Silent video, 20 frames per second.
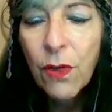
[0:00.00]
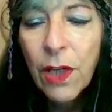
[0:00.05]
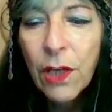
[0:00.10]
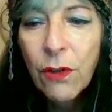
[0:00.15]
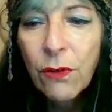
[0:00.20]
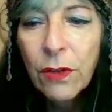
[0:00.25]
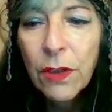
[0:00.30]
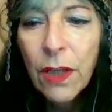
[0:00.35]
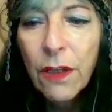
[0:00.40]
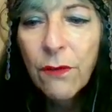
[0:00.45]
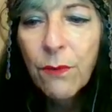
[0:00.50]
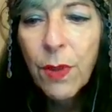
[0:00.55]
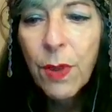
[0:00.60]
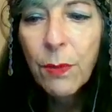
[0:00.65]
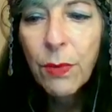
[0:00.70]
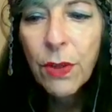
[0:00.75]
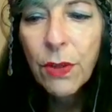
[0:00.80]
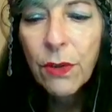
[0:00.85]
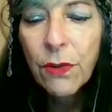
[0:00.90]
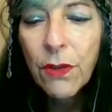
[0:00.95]
I know a lot of
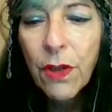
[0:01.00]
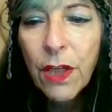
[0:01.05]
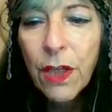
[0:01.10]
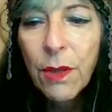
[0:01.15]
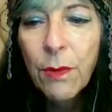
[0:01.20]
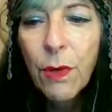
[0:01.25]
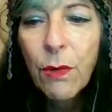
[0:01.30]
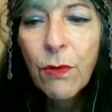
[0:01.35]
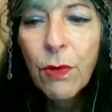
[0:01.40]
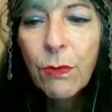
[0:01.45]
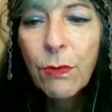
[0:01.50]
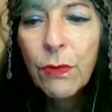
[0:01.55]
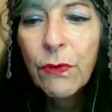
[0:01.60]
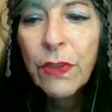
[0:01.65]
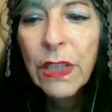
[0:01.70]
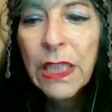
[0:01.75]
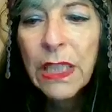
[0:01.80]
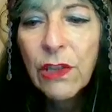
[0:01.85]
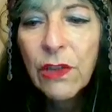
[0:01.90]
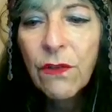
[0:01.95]
people are talking about we're
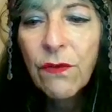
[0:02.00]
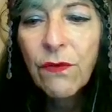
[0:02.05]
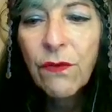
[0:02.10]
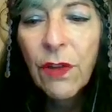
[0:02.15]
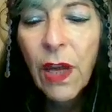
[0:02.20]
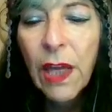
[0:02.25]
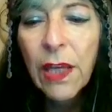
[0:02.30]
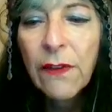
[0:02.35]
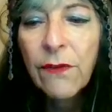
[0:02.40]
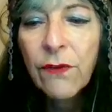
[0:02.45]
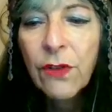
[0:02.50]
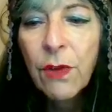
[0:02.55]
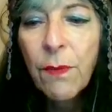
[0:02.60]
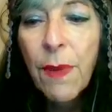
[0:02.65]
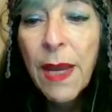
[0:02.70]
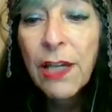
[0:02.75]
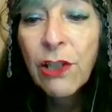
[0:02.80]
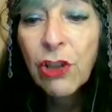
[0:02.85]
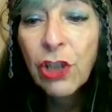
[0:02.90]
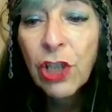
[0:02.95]
moving into 5
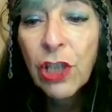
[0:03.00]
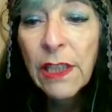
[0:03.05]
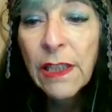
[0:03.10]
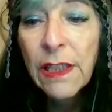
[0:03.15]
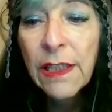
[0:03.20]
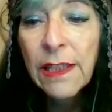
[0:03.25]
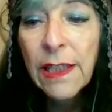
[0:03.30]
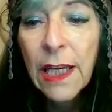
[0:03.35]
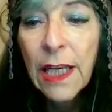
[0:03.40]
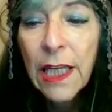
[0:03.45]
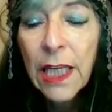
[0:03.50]
dimensions,